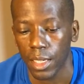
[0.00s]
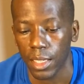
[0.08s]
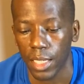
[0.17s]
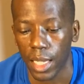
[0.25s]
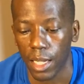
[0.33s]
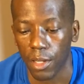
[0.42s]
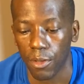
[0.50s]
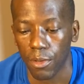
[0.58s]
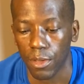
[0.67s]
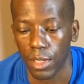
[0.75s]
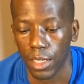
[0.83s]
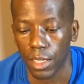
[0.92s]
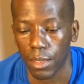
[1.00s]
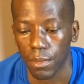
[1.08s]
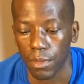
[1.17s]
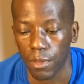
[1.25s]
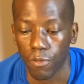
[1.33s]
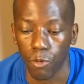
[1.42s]
Now,
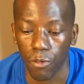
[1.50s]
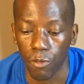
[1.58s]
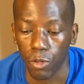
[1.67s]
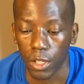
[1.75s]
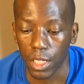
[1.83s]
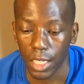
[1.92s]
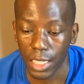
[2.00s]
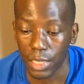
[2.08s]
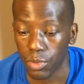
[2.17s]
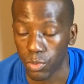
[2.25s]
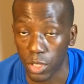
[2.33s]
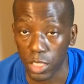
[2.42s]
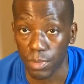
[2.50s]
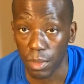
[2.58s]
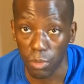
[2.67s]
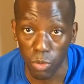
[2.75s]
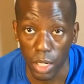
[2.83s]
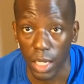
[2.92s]
the 440 class, I would want to spend
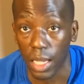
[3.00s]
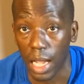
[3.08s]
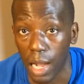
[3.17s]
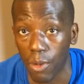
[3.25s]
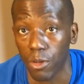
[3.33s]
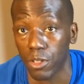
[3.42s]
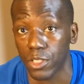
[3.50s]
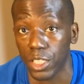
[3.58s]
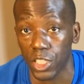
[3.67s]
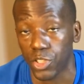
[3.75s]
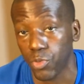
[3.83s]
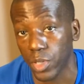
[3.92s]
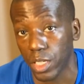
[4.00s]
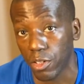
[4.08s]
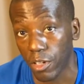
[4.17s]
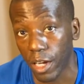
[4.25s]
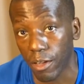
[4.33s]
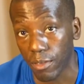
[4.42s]
more hours each week
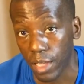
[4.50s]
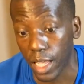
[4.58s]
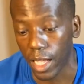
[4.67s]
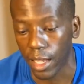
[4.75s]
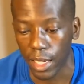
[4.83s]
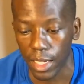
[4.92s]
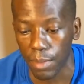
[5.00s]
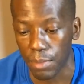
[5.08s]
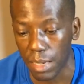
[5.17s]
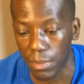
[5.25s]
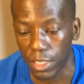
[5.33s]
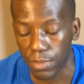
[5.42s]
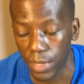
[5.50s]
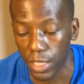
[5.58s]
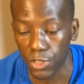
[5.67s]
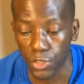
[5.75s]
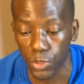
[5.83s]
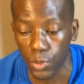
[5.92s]
on that, and then maybe
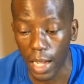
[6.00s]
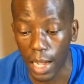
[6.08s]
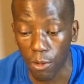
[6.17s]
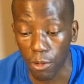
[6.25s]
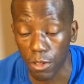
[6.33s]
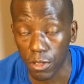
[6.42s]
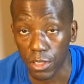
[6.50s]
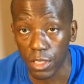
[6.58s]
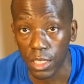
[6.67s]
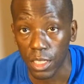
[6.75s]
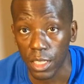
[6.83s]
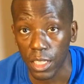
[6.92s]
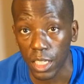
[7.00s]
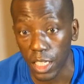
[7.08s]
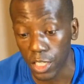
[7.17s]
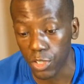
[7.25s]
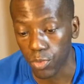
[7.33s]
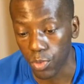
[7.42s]
spend 2 hours
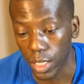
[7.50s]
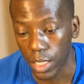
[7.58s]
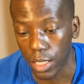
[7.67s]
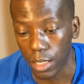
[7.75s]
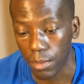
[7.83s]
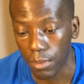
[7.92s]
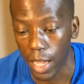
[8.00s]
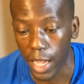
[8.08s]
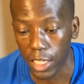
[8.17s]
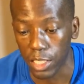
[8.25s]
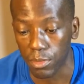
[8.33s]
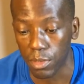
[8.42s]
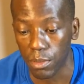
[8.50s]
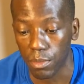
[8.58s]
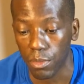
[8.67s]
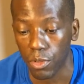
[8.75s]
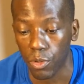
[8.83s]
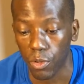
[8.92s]
each week maximum
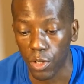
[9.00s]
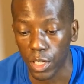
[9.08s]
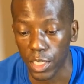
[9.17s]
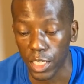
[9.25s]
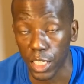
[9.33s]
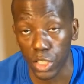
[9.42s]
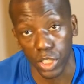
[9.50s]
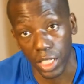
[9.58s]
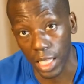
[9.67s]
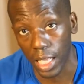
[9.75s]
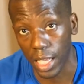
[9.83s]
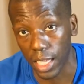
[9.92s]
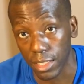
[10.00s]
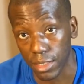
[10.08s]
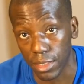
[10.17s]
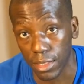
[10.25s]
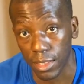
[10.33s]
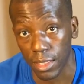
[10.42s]
on each class